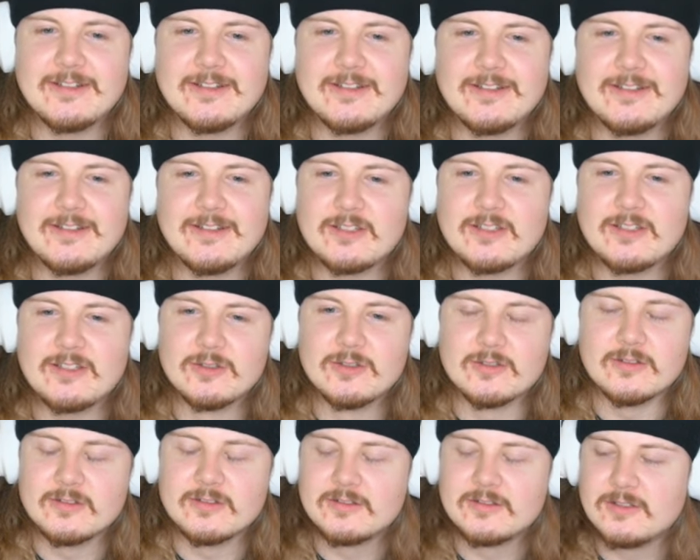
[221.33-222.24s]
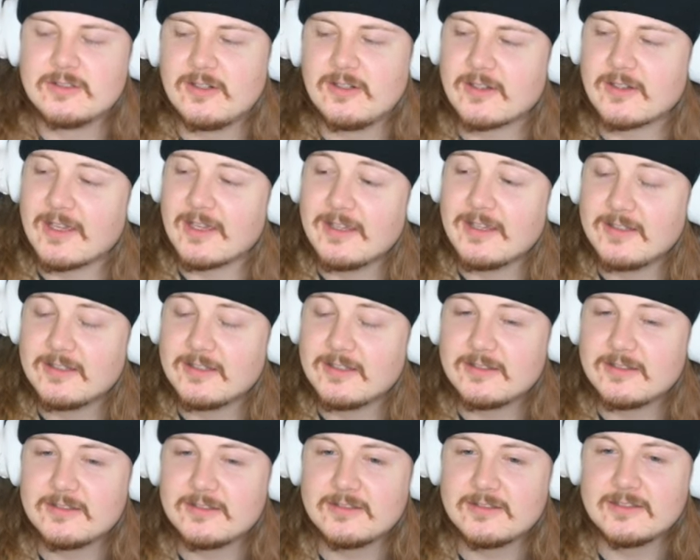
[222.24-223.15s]
Dude, okay.
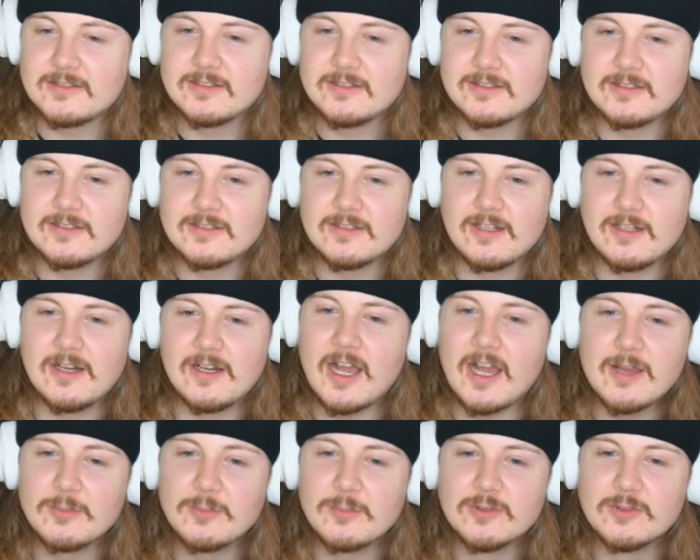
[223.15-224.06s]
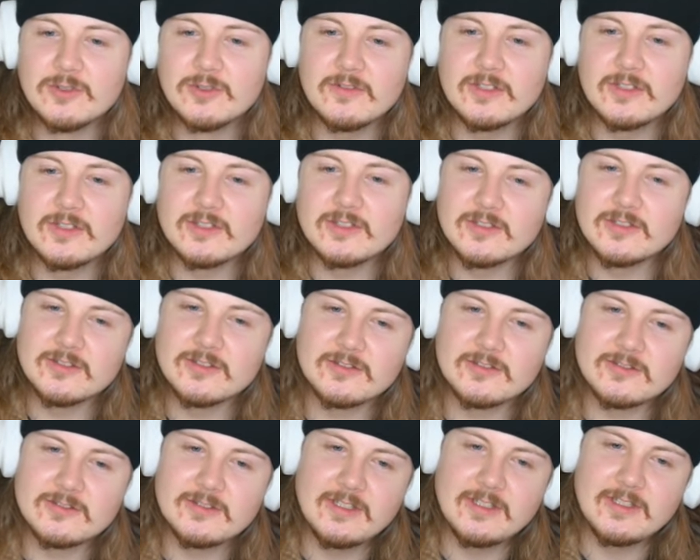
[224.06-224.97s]
I proved it to
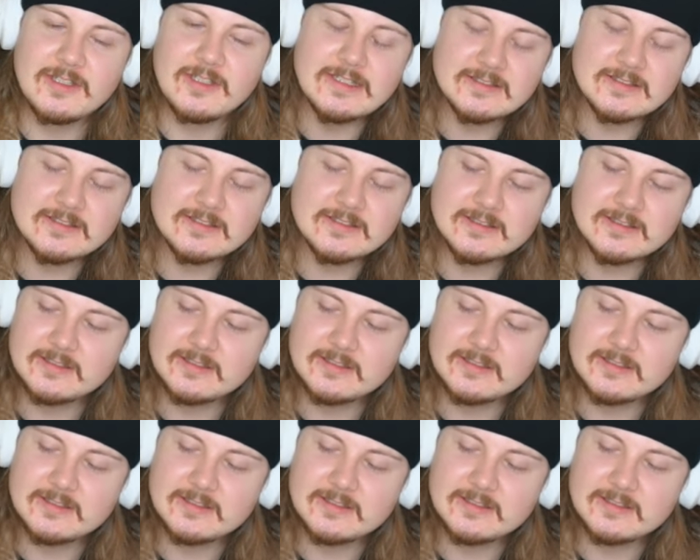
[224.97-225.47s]
you. It's